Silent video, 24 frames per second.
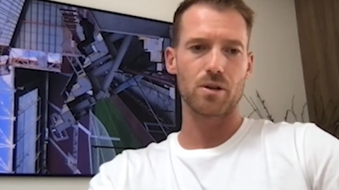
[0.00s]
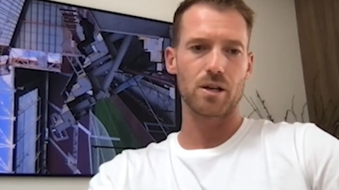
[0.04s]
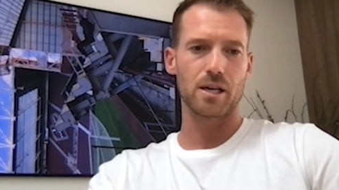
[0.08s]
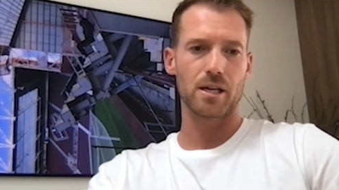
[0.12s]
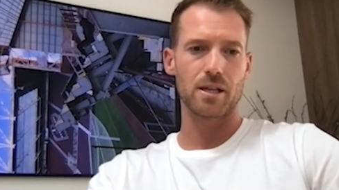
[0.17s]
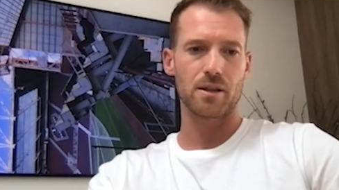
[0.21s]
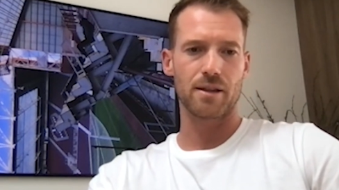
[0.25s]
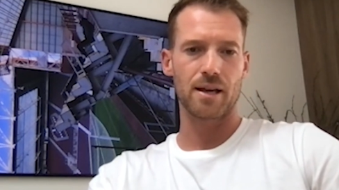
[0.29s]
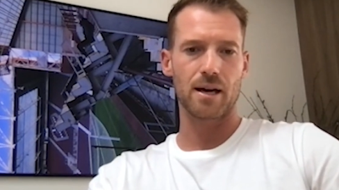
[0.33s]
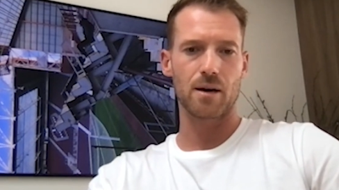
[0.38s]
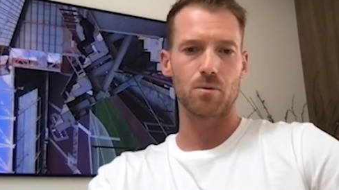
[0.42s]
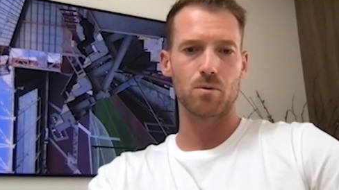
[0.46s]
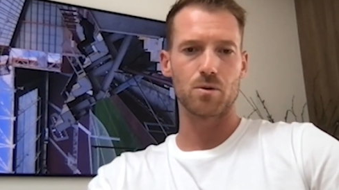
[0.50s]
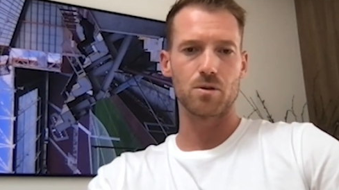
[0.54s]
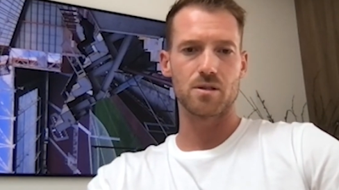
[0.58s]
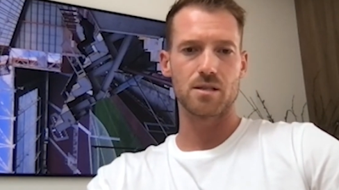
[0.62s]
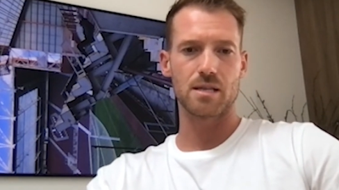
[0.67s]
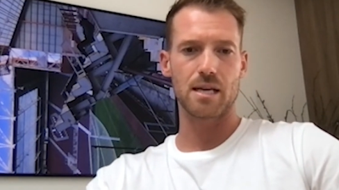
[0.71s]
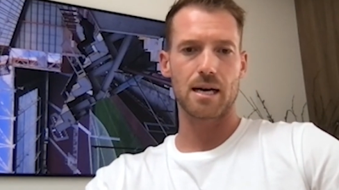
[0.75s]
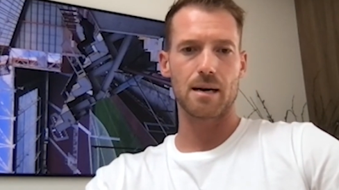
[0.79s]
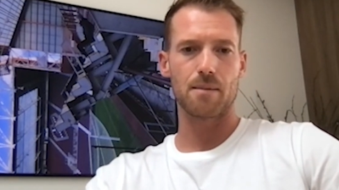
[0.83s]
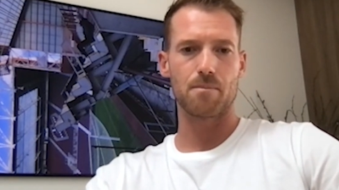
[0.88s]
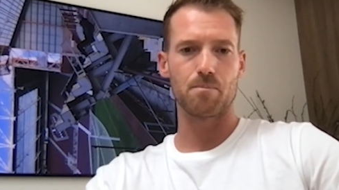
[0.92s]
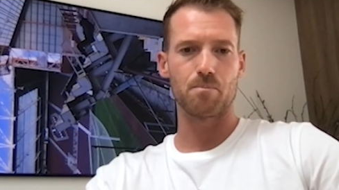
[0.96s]
that
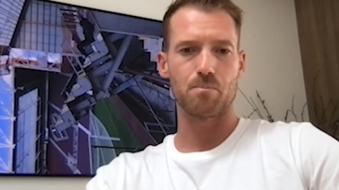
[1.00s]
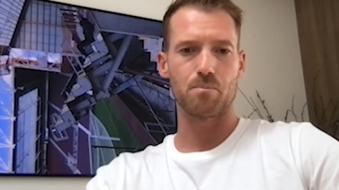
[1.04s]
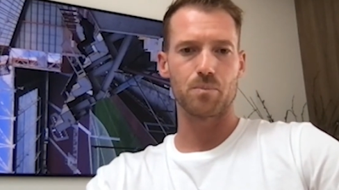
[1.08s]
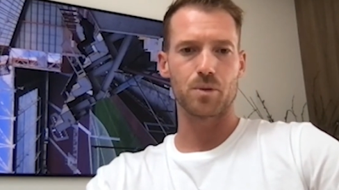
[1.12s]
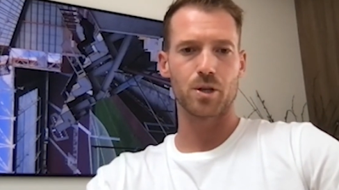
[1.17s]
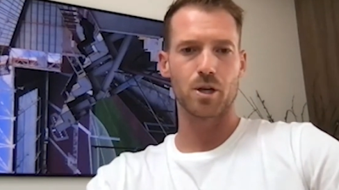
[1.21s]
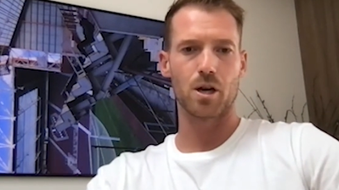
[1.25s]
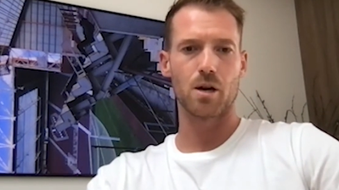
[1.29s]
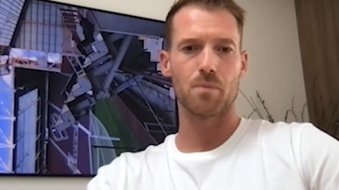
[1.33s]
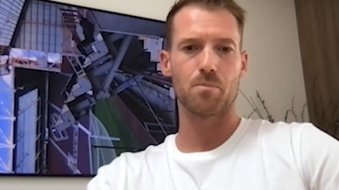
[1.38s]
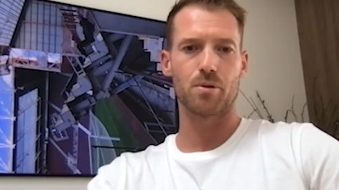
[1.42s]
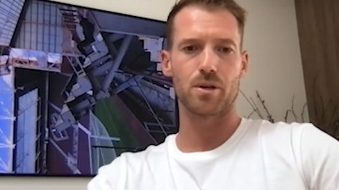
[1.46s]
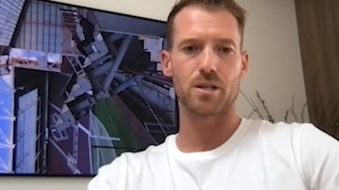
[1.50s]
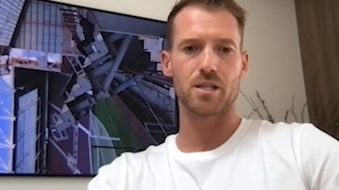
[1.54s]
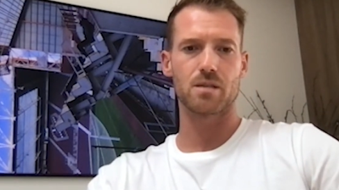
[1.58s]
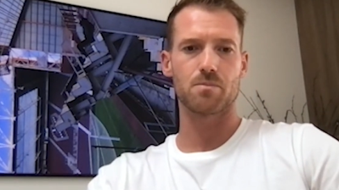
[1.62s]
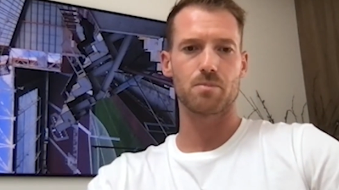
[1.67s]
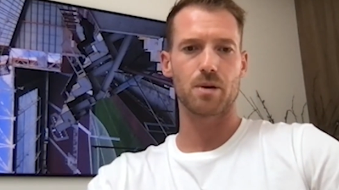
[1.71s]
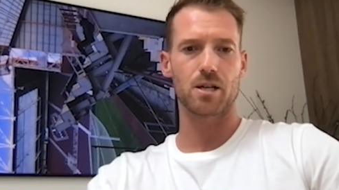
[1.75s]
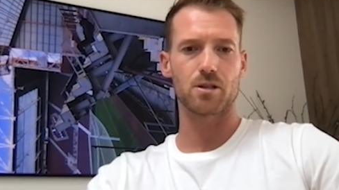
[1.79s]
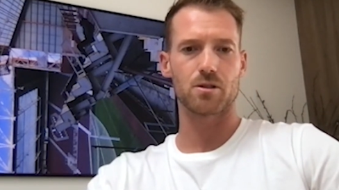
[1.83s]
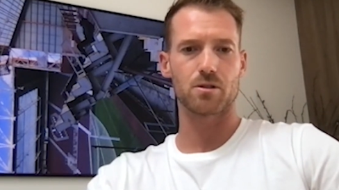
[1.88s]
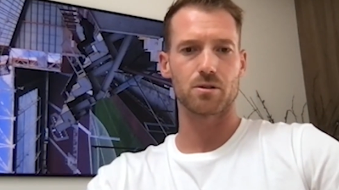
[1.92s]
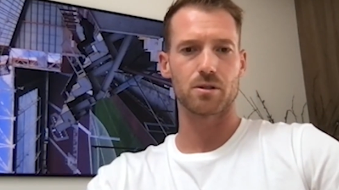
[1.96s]
was pretty
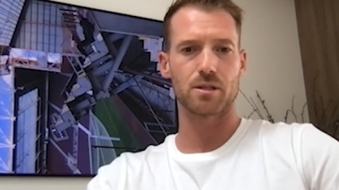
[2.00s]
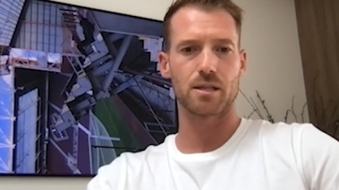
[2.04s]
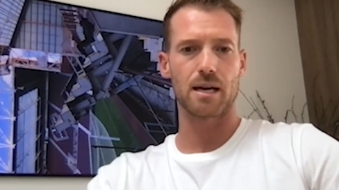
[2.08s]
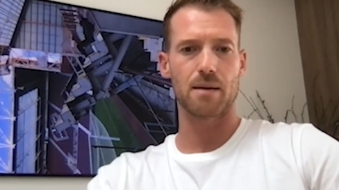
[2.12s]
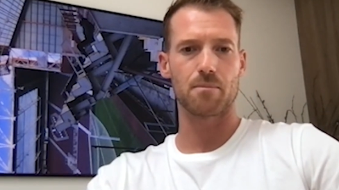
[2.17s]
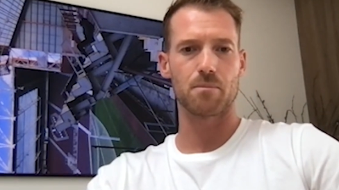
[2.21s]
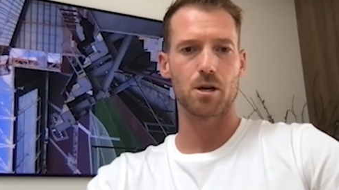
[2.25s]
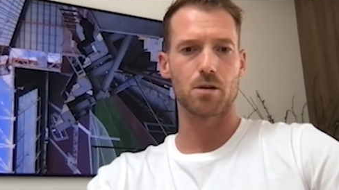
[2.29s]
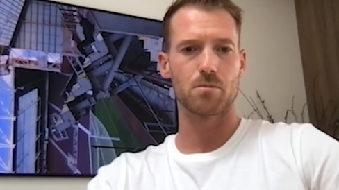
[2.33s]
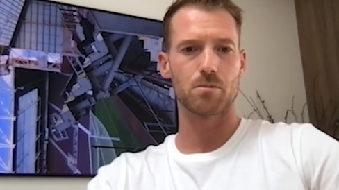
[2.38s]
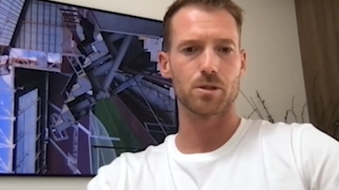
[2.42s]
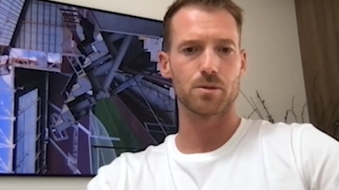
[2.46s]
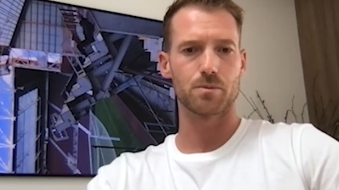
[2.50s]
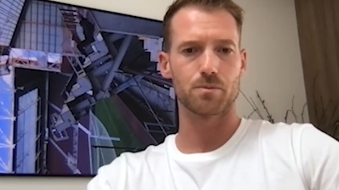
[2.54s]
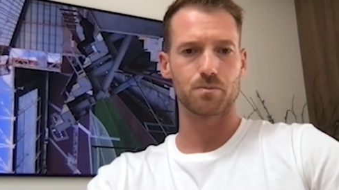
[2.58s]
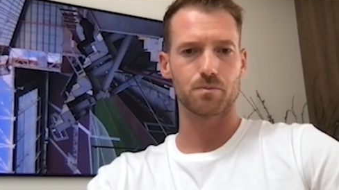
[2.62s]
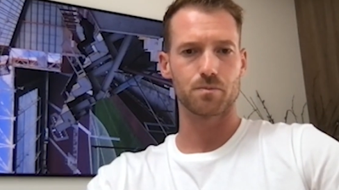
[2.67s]
special in that moment.